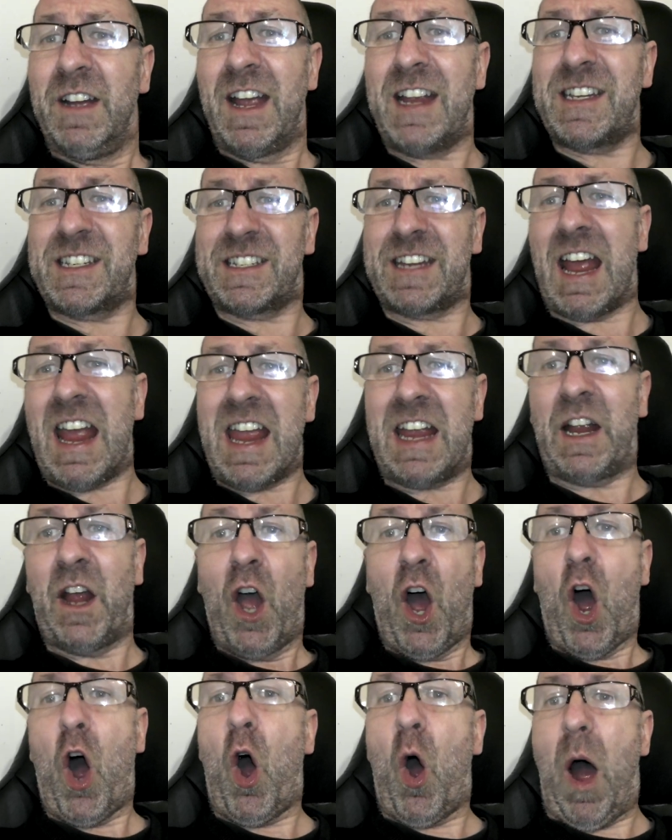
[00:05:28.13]
He's saying,
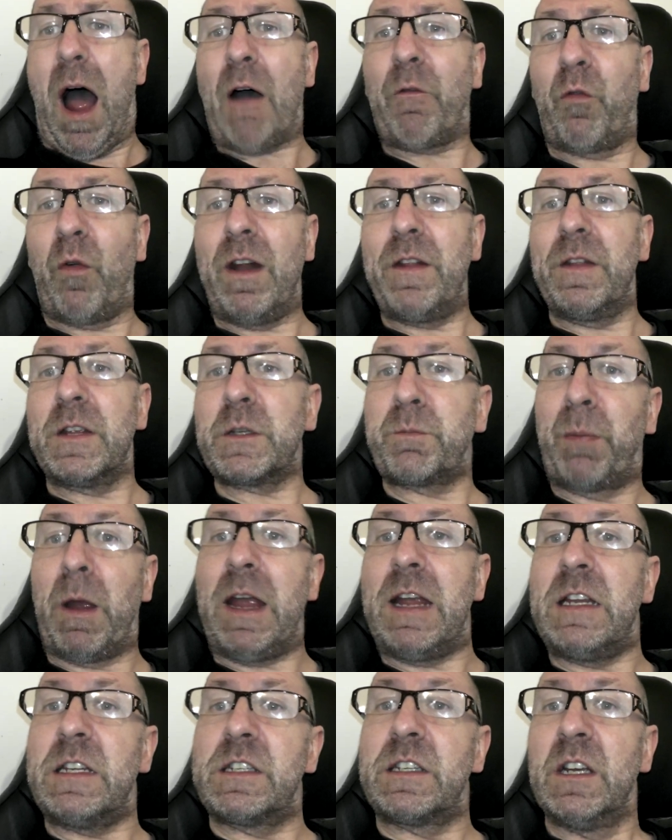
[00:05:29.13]
"Oh, I've written this
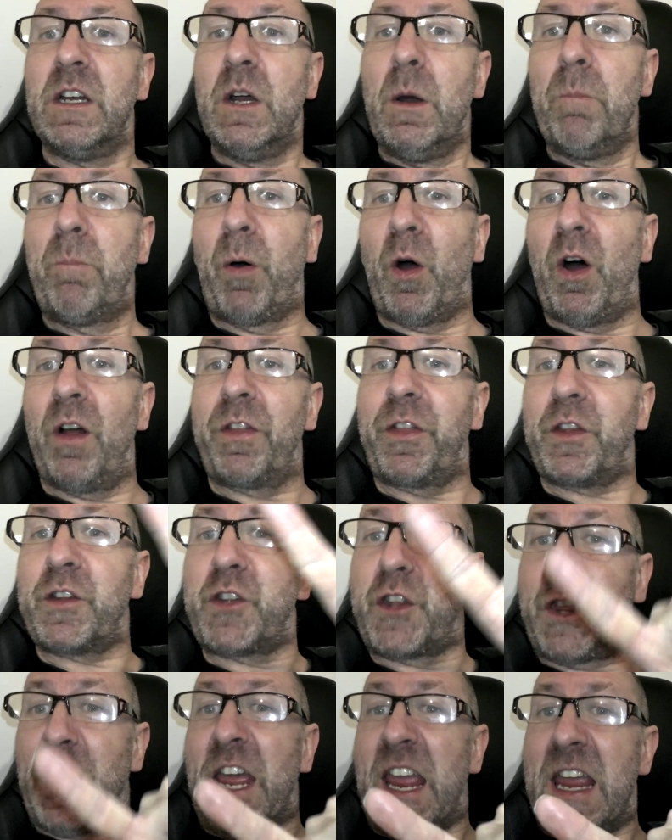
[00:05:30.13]
piece, but the
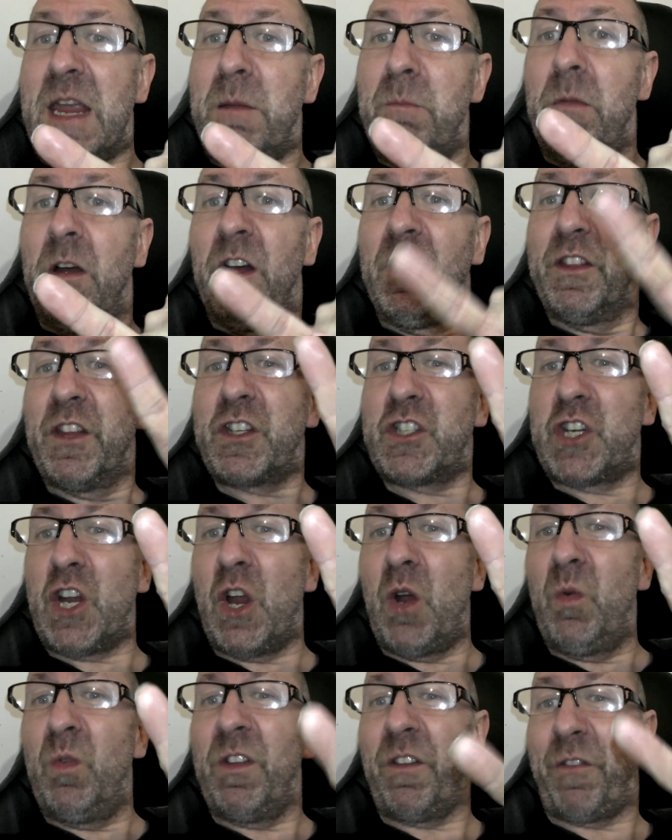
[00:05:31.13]
theme, the
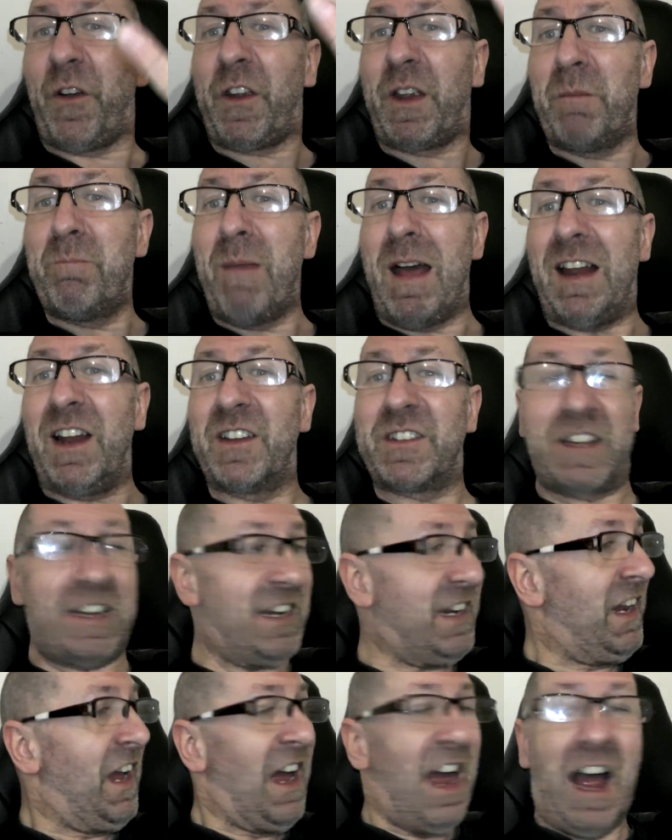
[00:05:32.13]
tune, the fucking
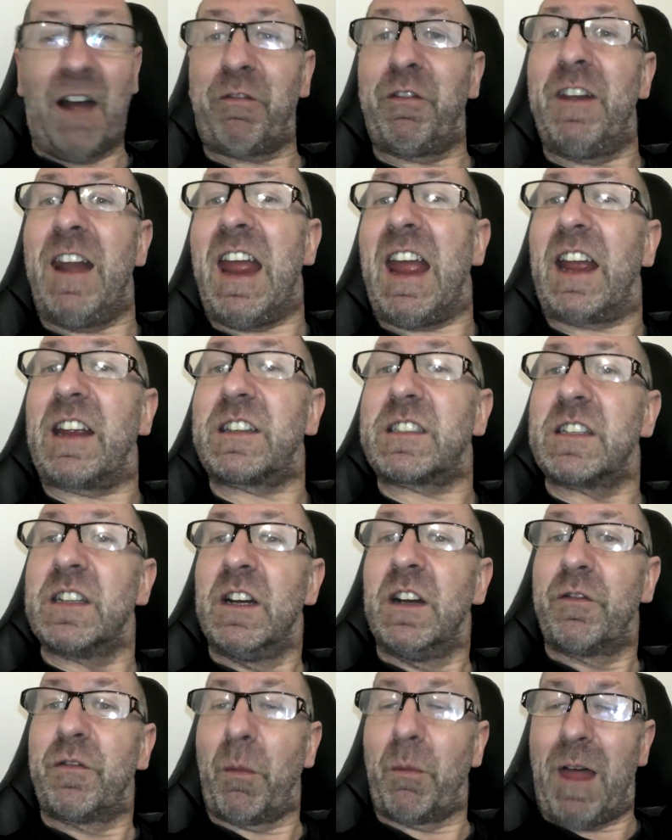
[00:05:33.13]
melody, I've nicked
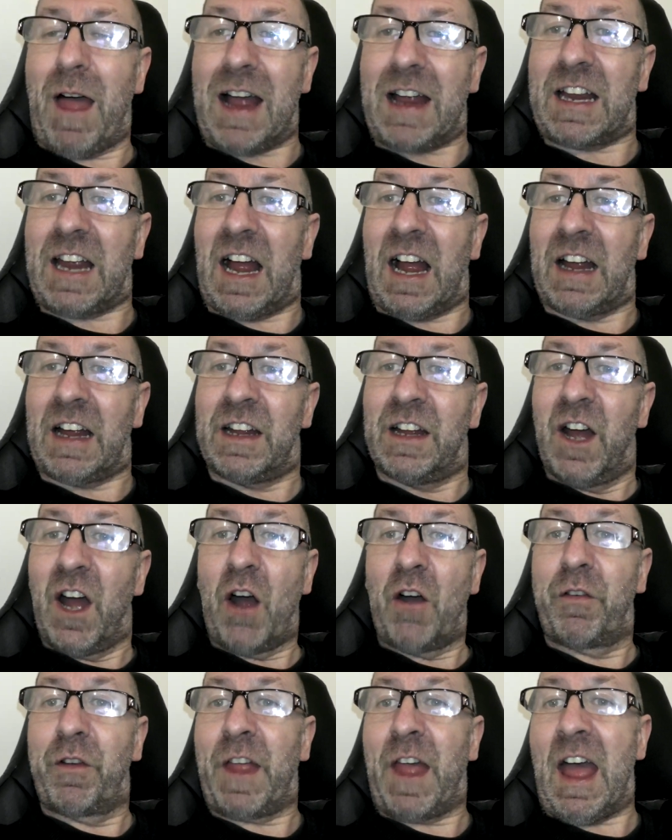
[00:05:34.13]
from that guy
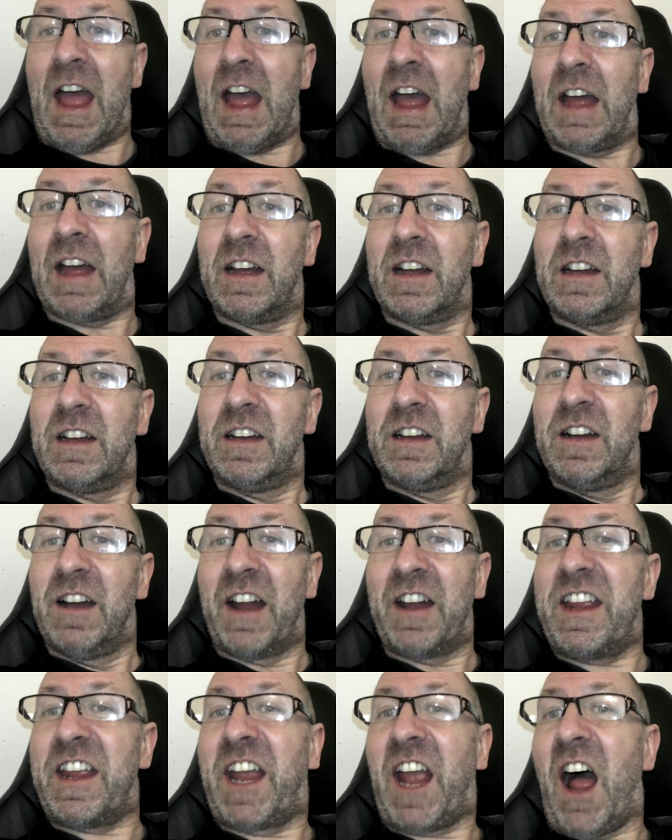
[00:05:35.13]
over there."
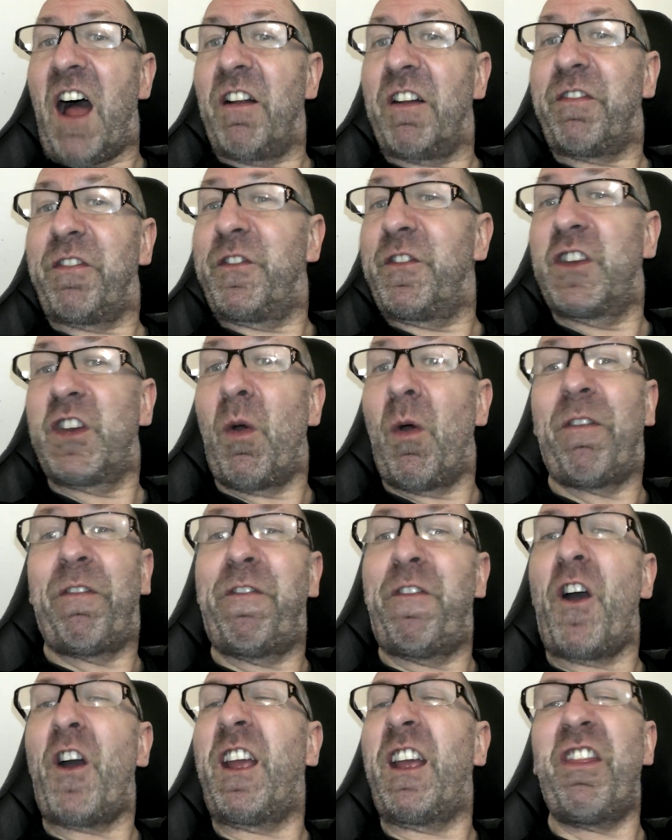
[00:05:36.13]
and he can't do a
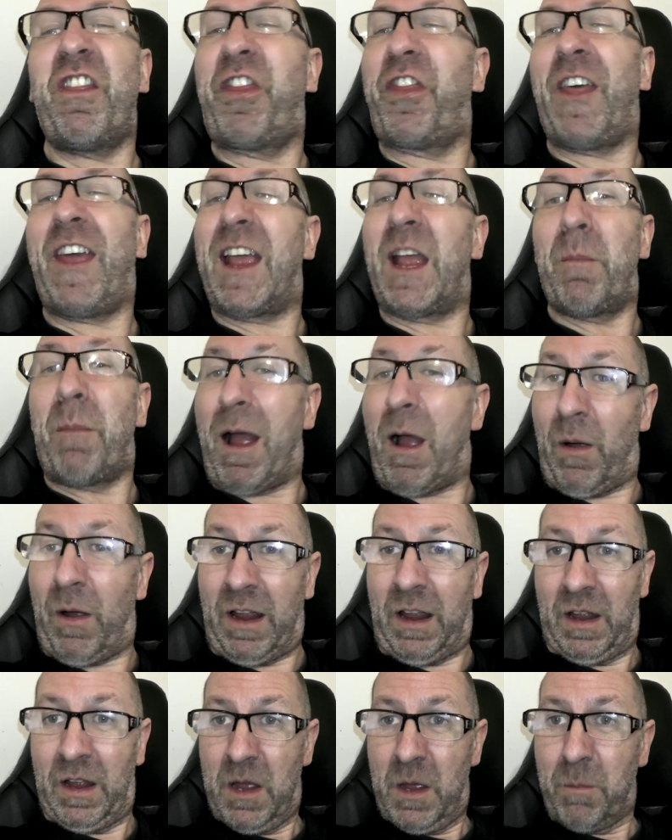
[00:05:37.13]
fucking thing about
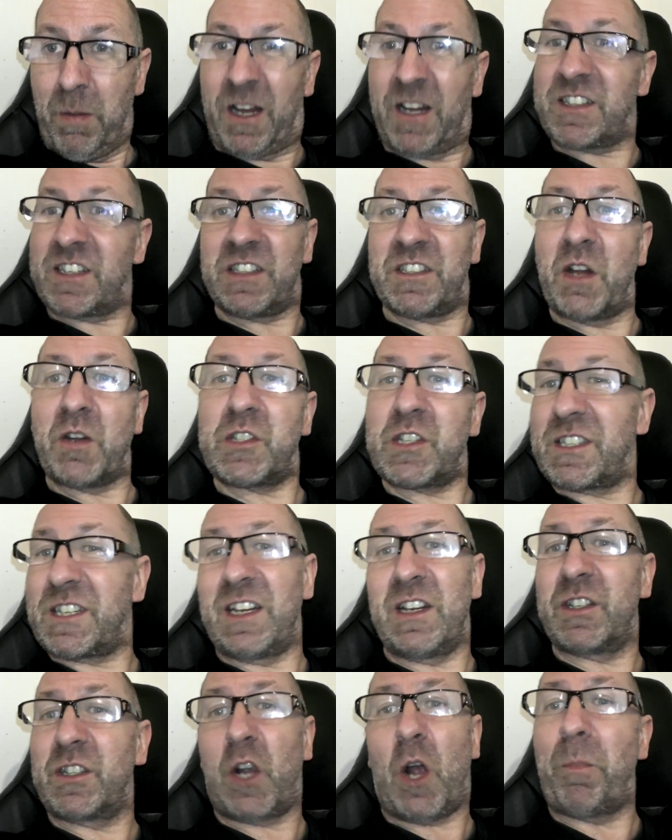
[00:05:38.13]
it because there's no such
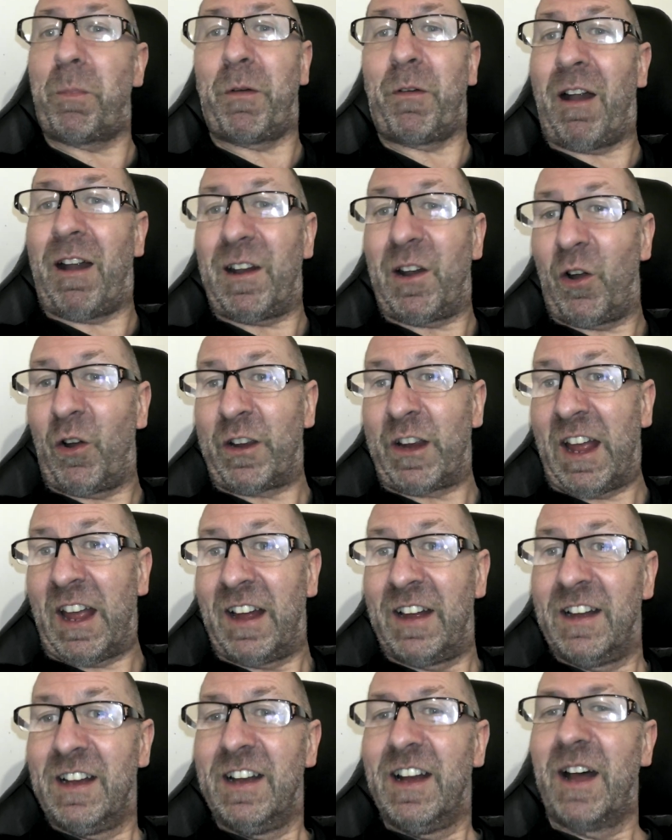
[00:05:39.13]
thing as copyright law
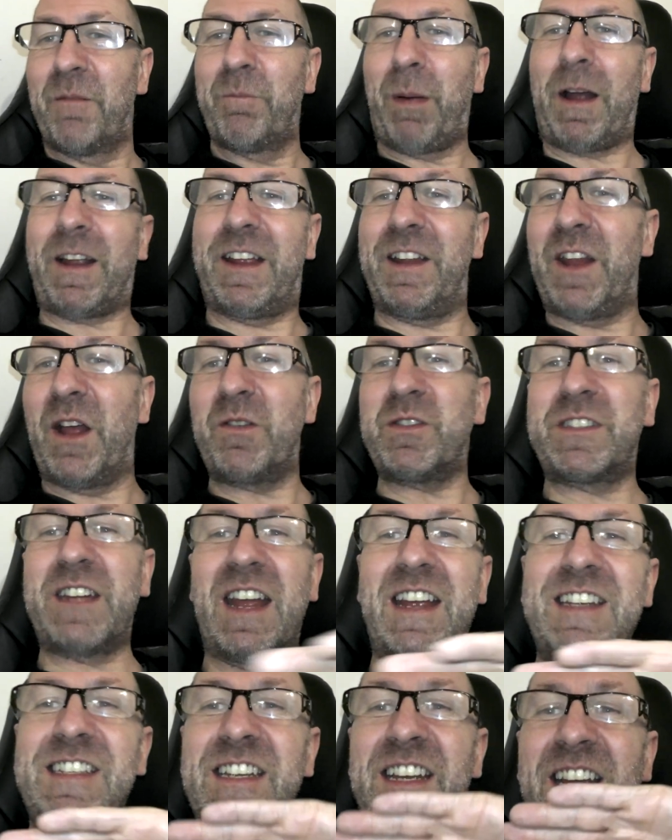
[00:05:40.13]
yet. And back in those
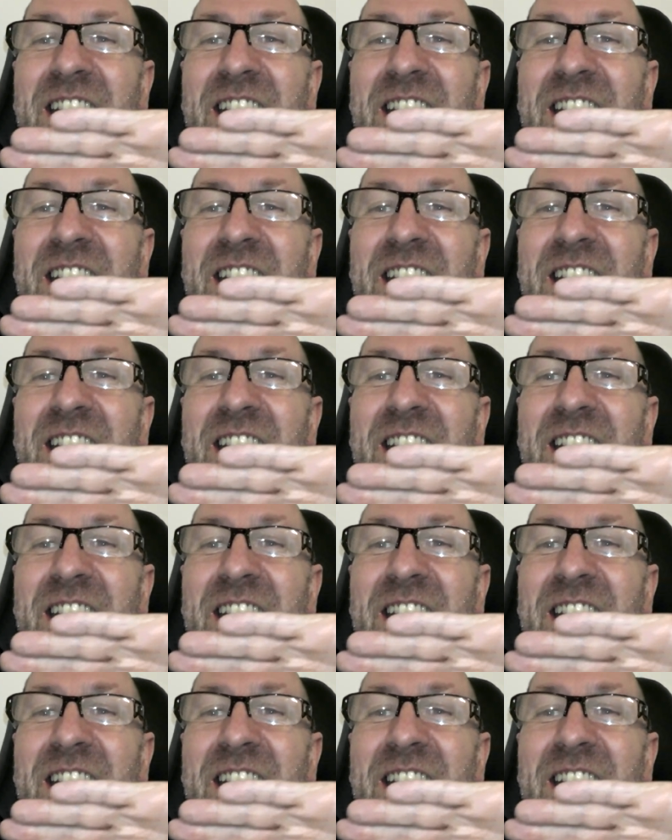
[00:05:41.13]
days,